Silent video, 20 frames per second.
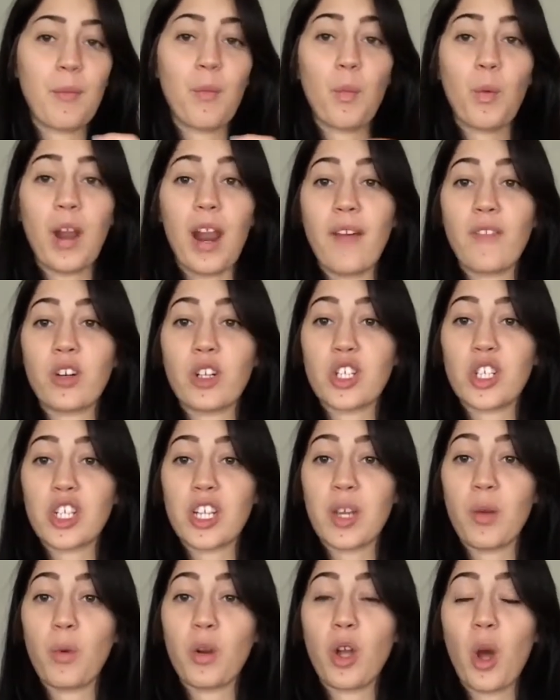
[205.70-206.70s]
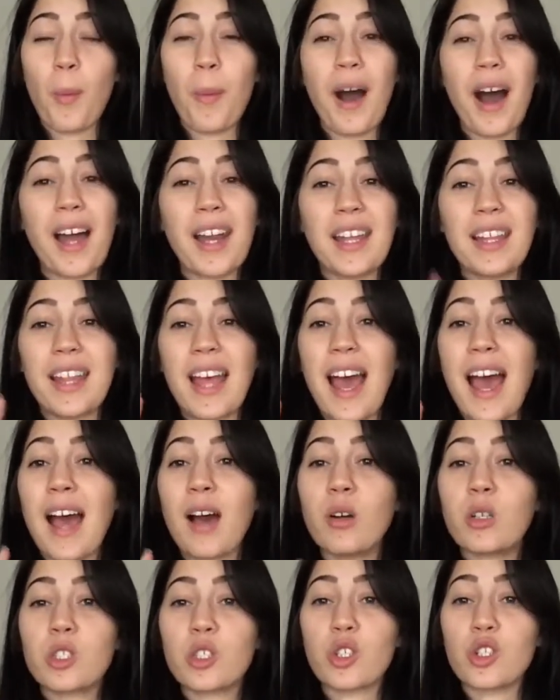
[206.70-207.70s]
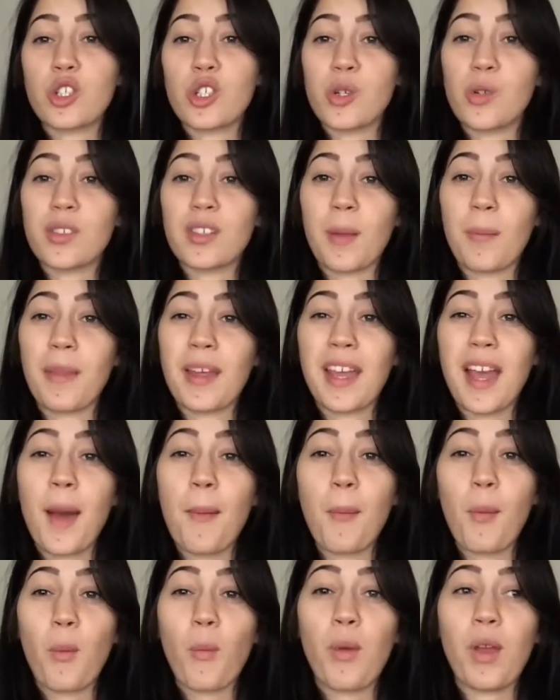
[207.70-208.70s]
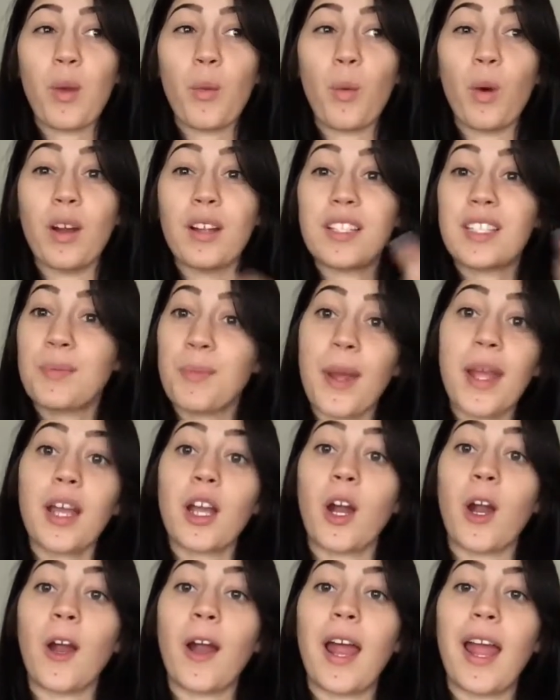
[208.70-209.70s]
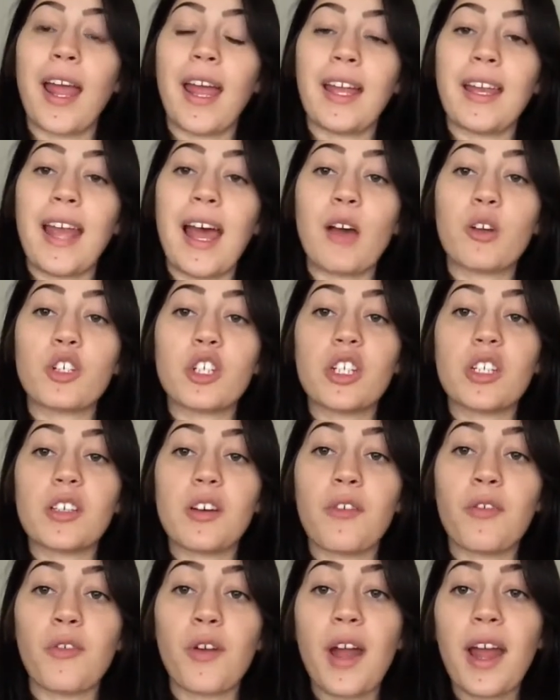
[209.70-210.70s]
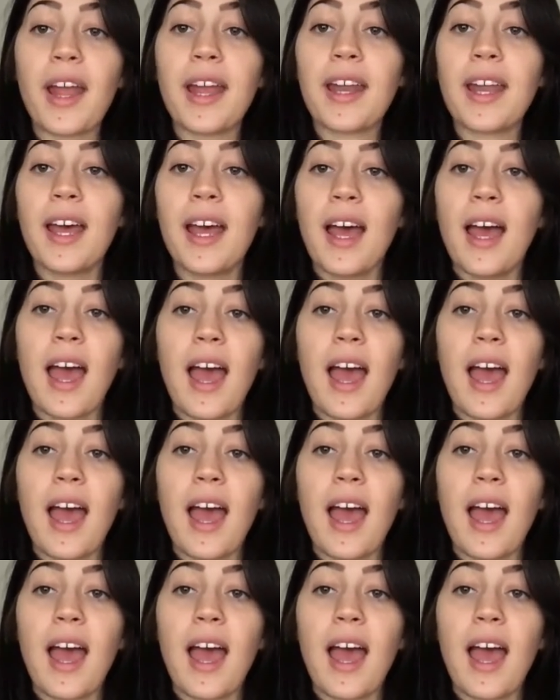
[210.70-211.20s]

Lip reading: Whenever she would go potty in the house or chew something up, we would spank her, and now she's afraid.